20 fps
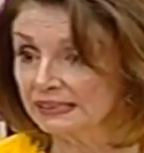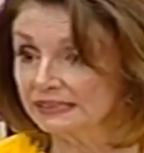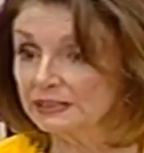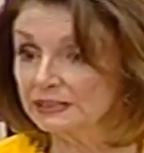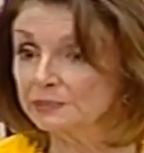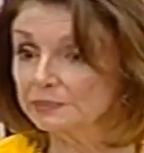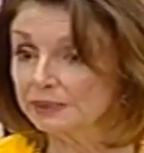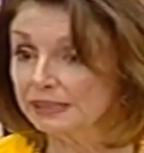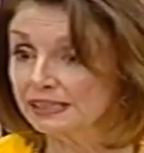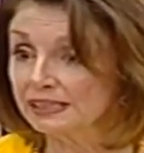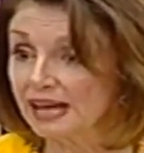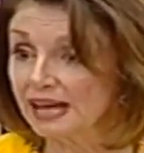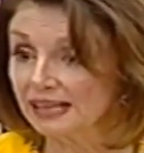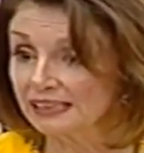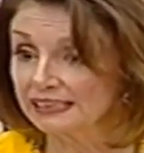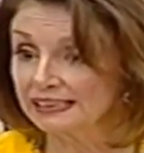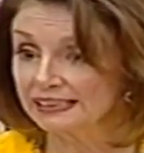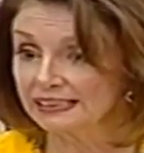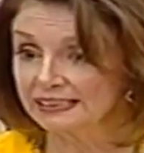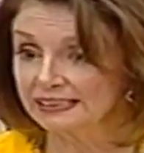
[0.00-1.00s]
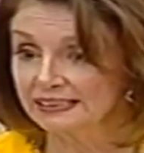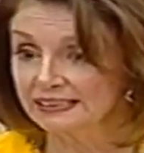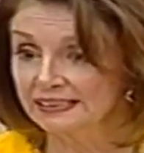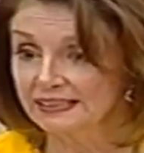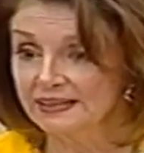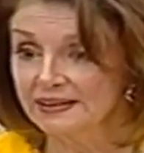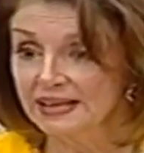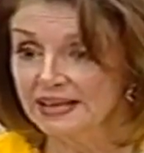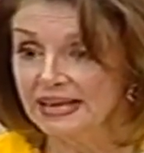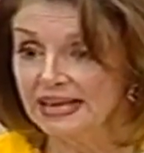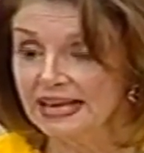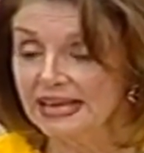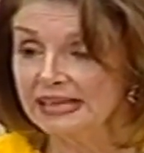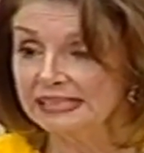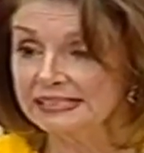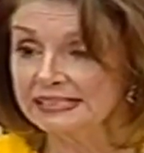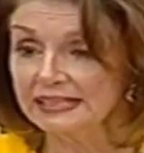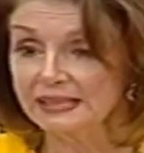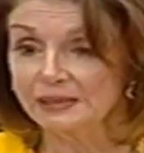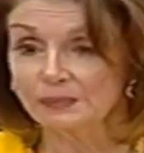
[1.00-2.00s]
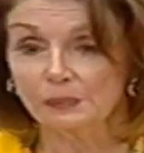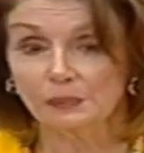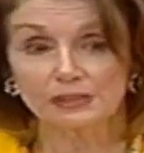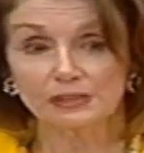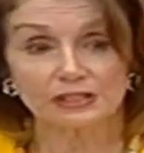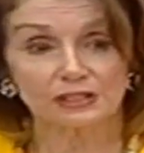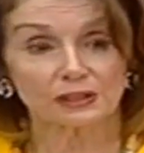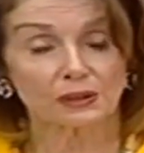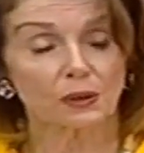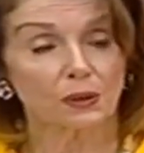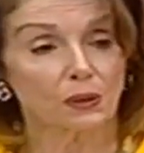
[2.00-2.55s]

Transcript: the Biennale, and it was